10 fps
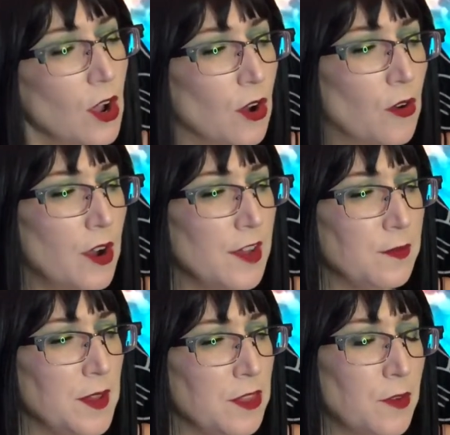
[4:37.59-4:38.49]
Or I've
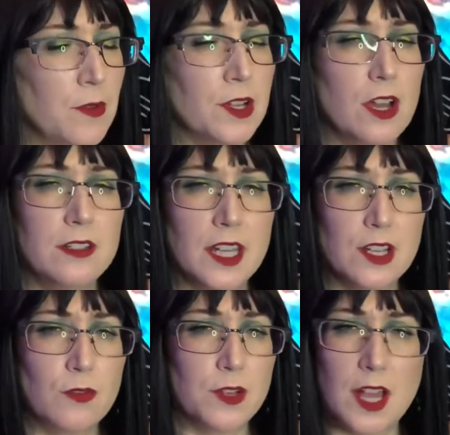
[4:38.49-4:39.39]
been throwing on like
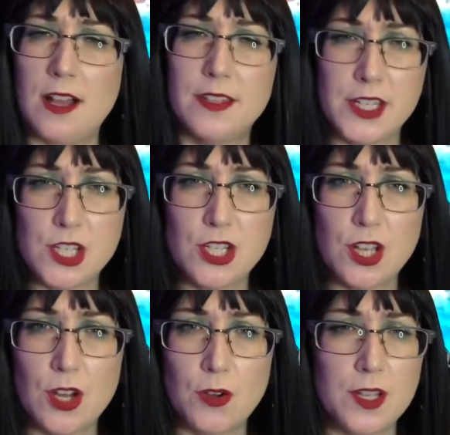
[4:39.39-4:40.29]
a reality
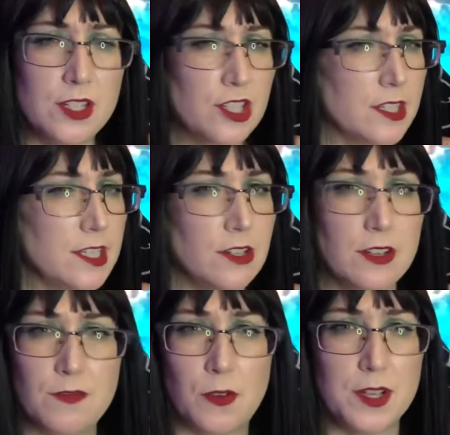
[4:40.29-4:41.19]
show and just
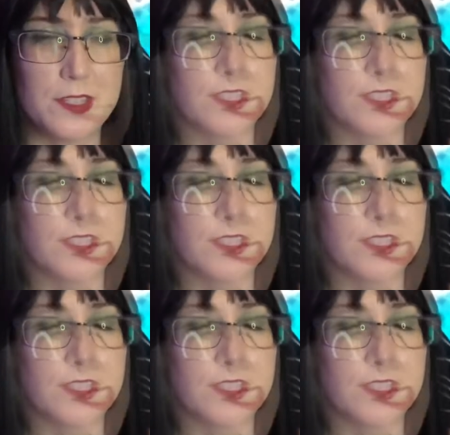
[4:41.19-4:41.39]
hearing voices.